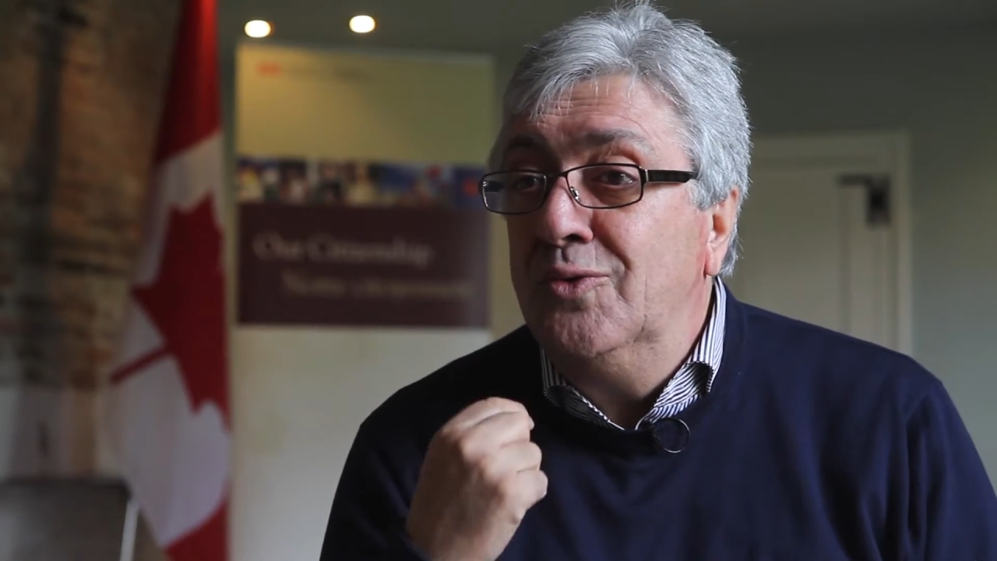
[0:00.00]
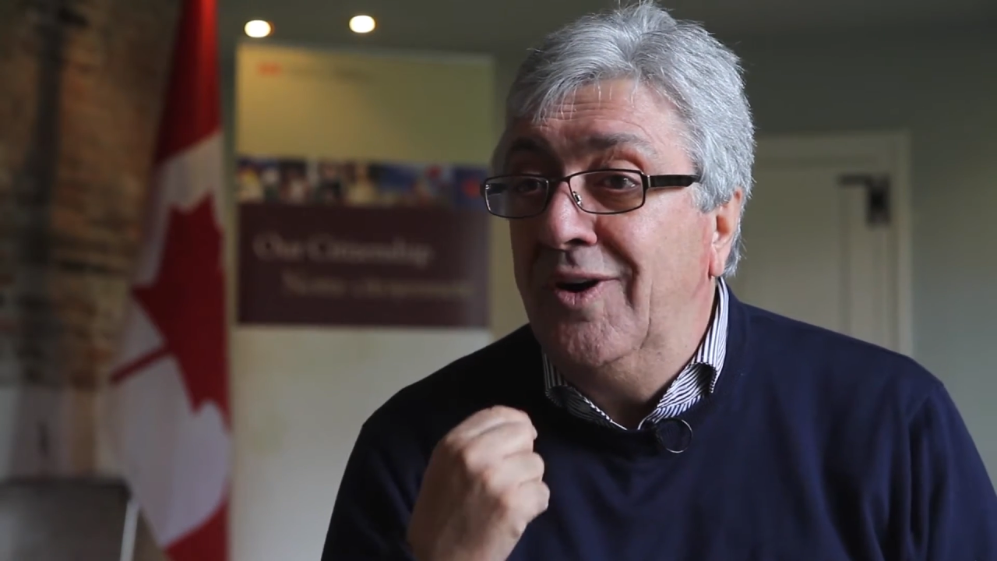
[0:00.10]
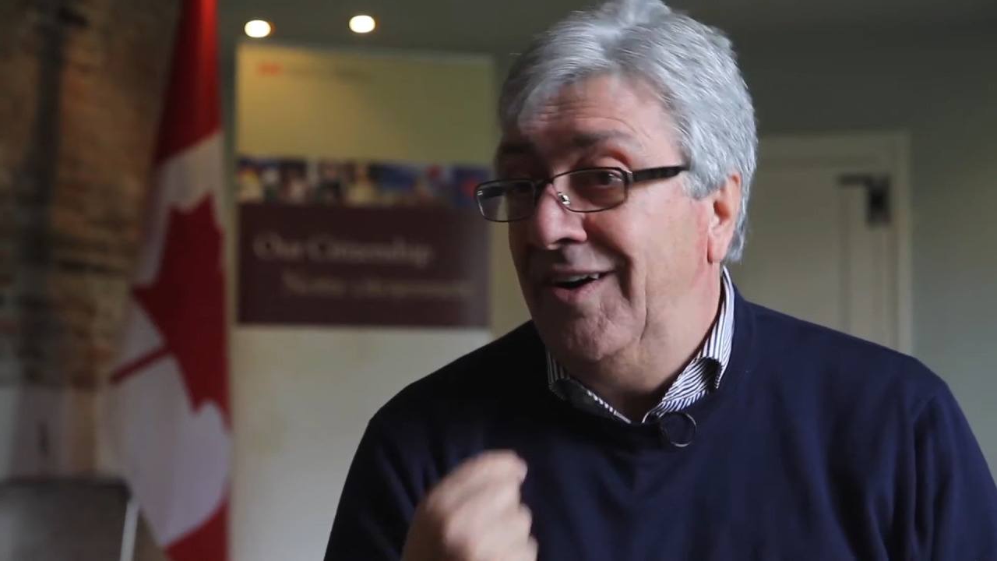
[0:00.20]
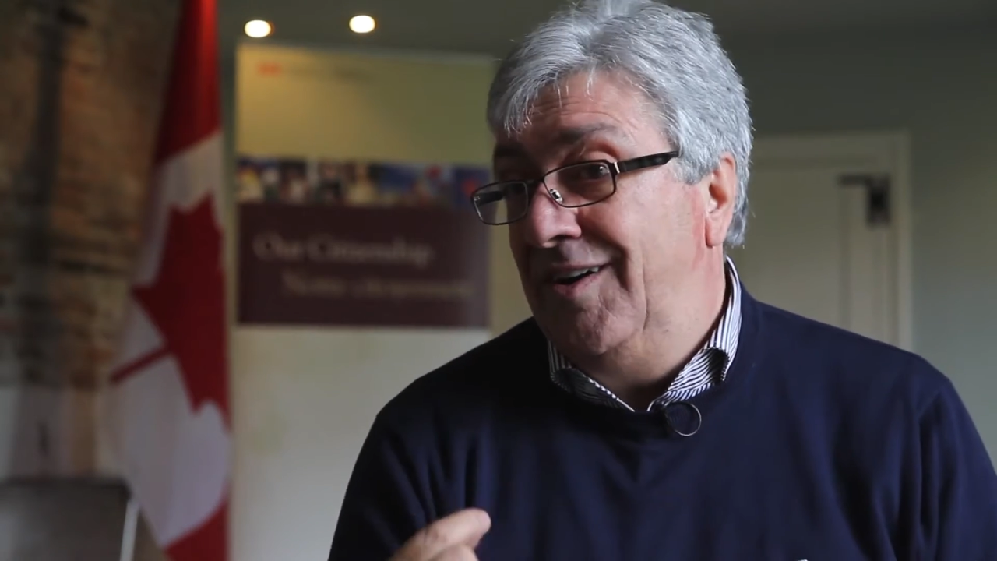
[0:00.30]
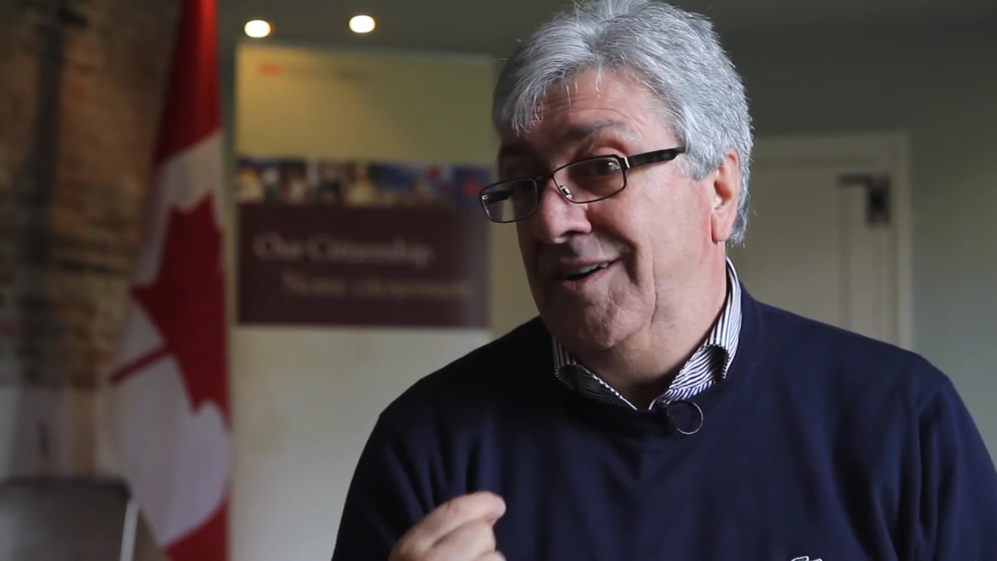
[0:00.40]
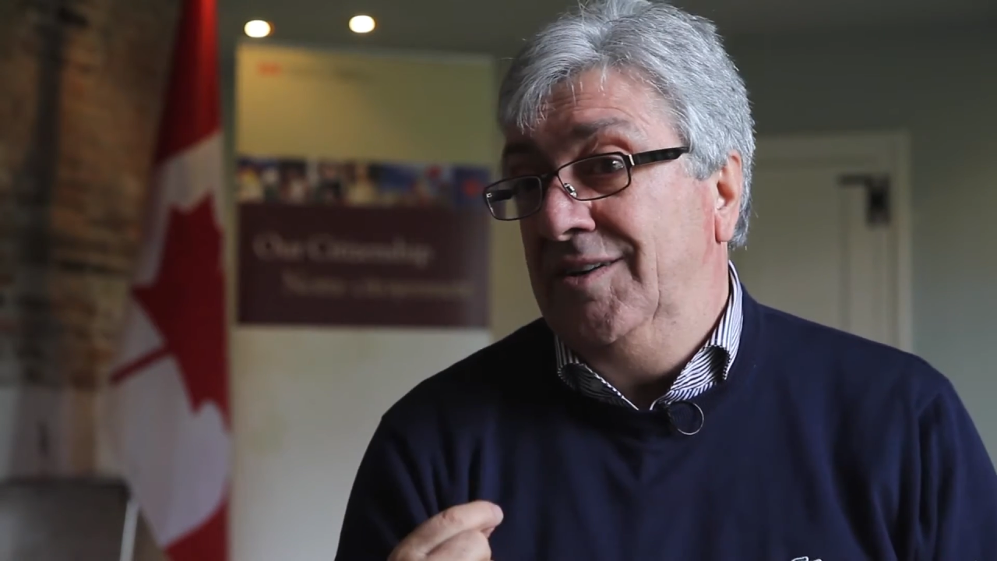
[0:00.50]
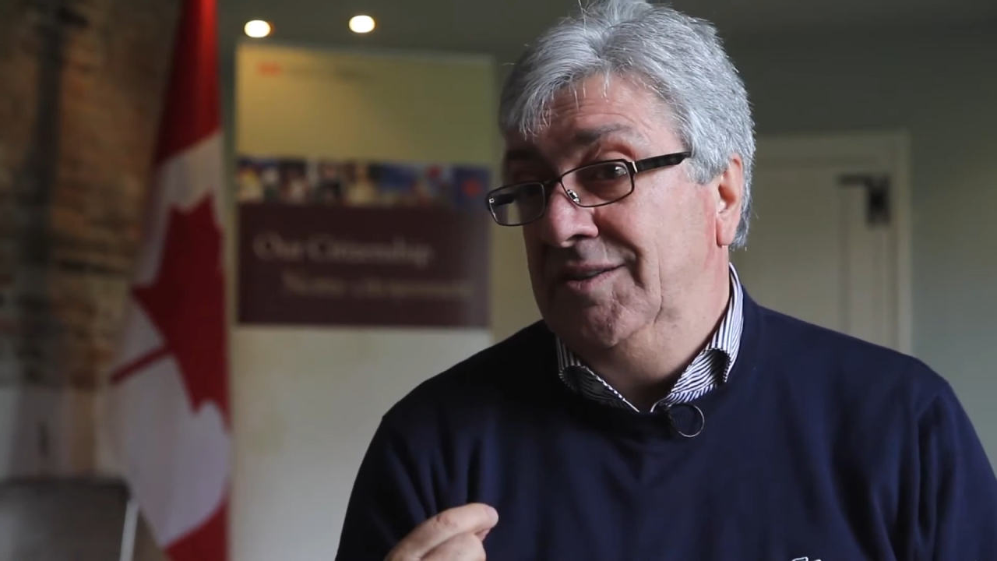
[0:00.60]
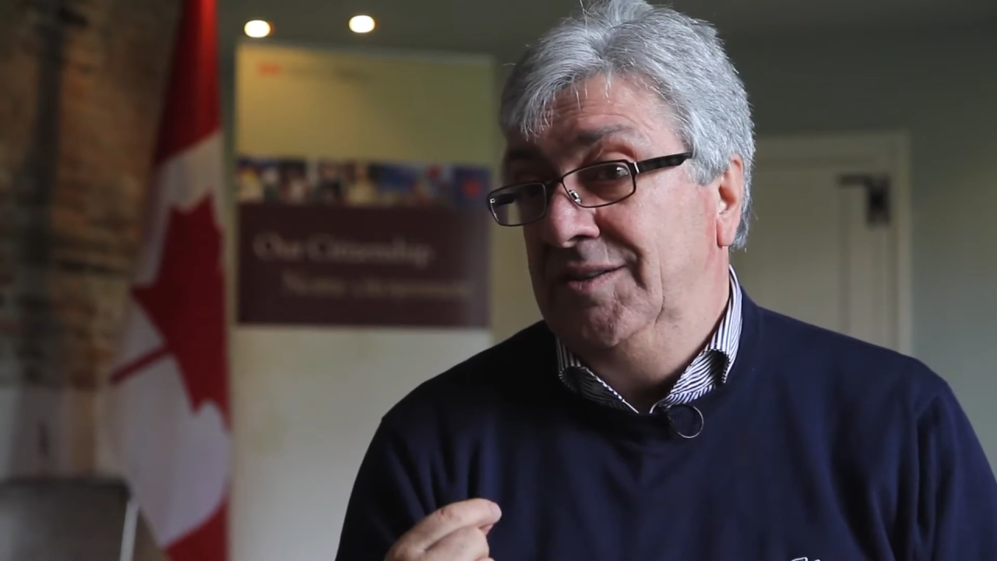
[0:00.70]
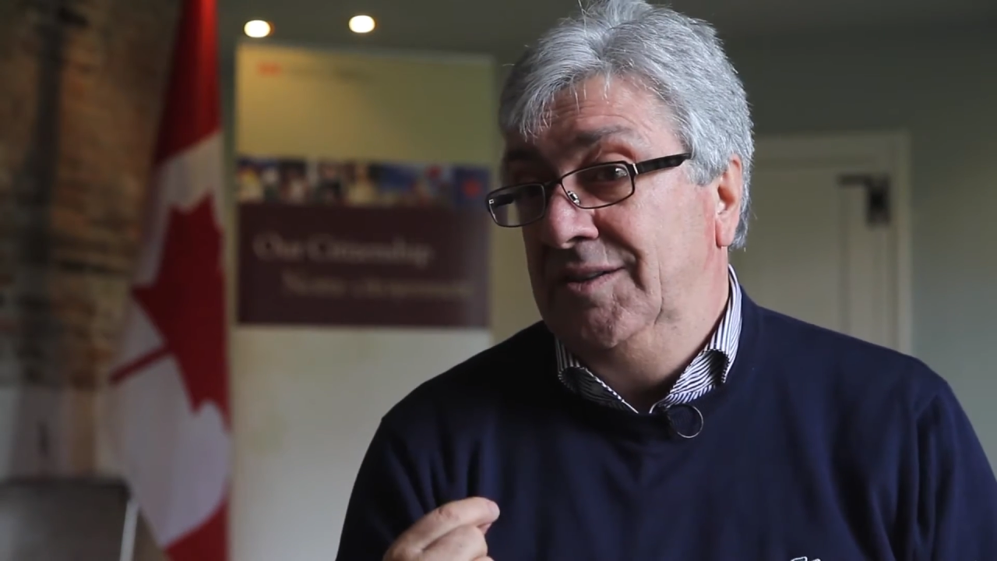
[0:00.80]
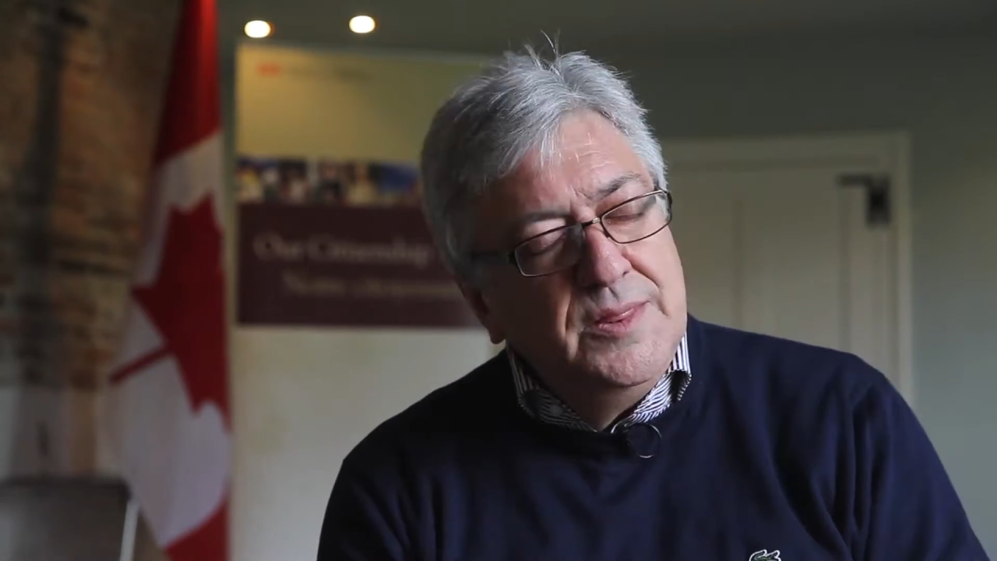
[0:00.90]
are.
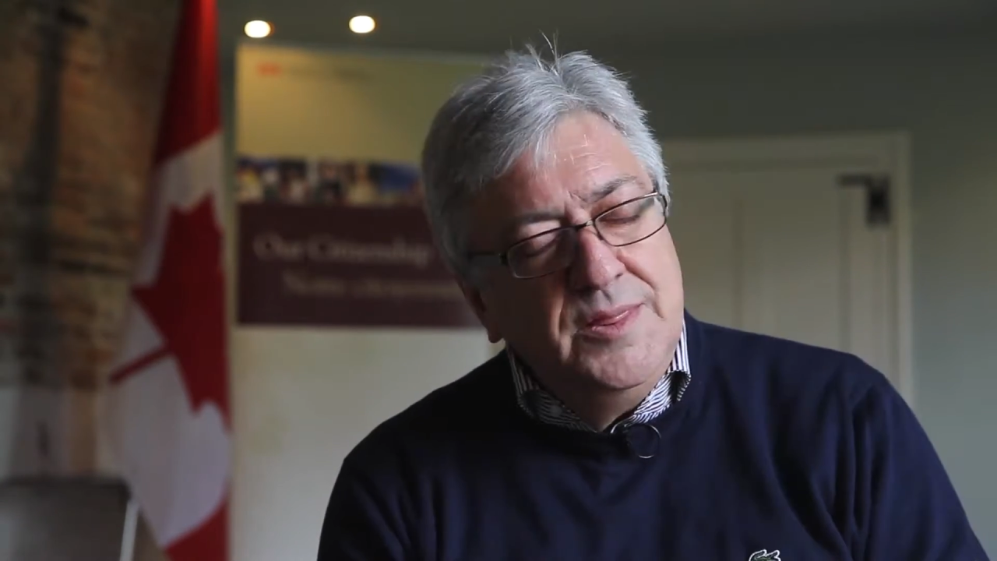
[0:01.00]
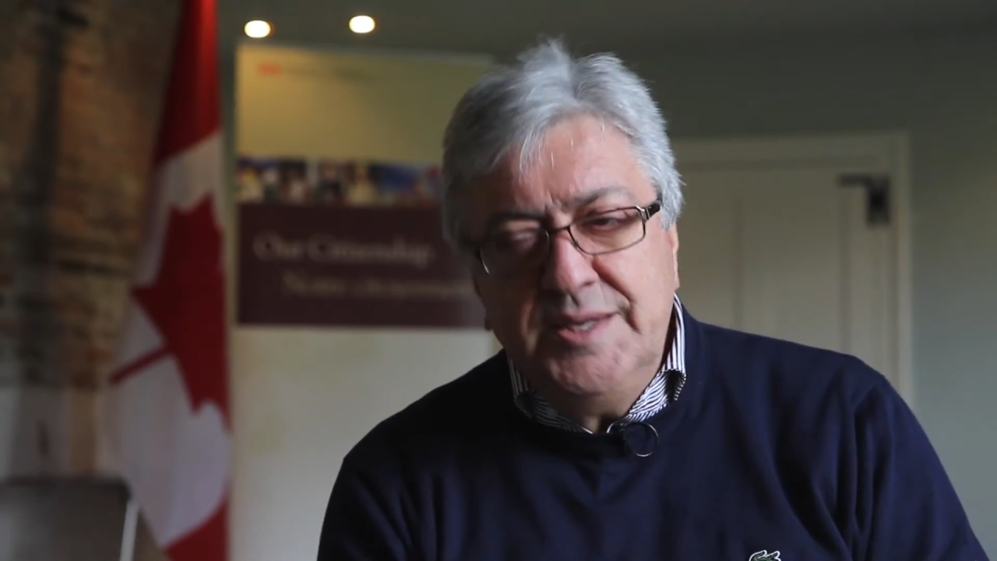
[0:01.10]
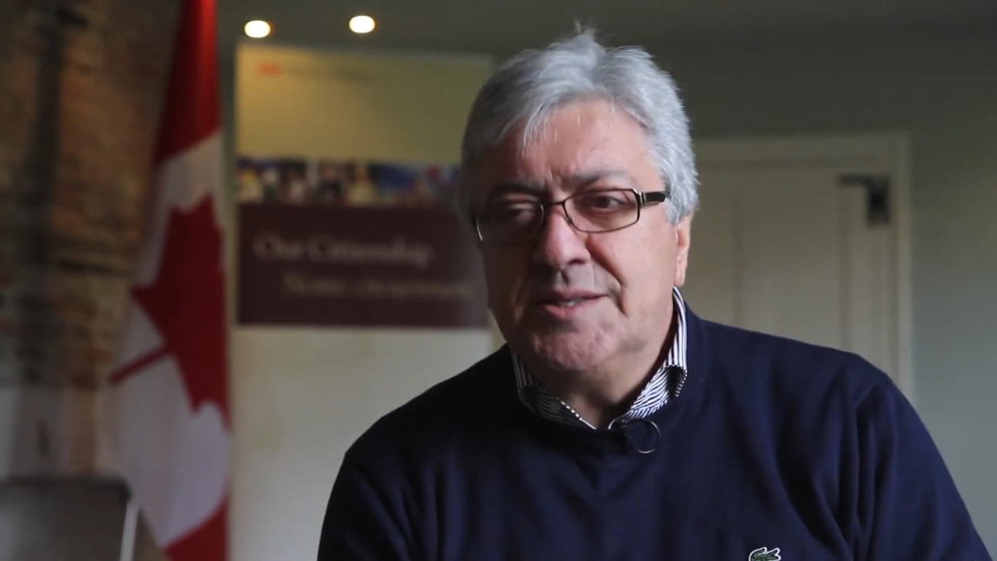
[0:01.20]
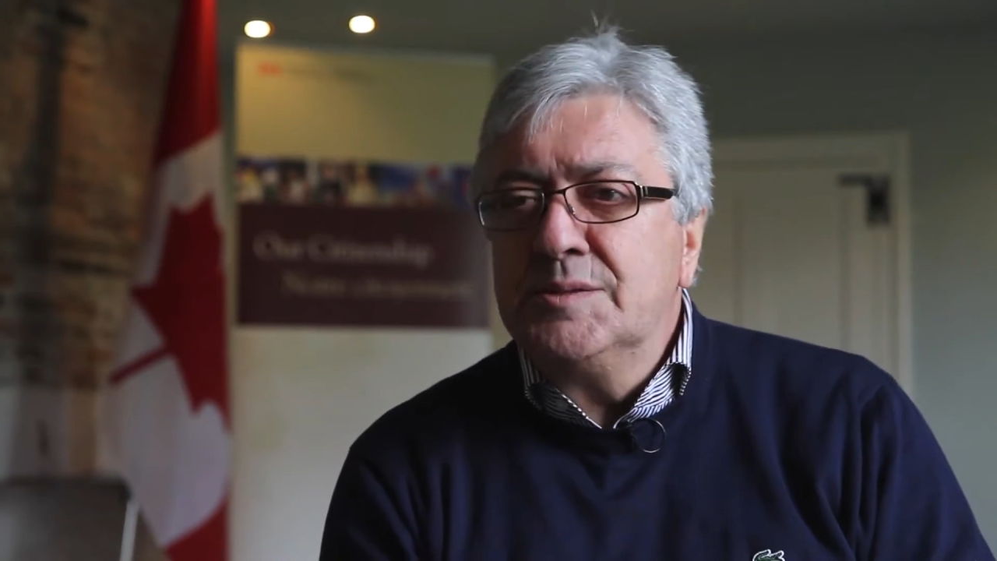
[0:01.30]
This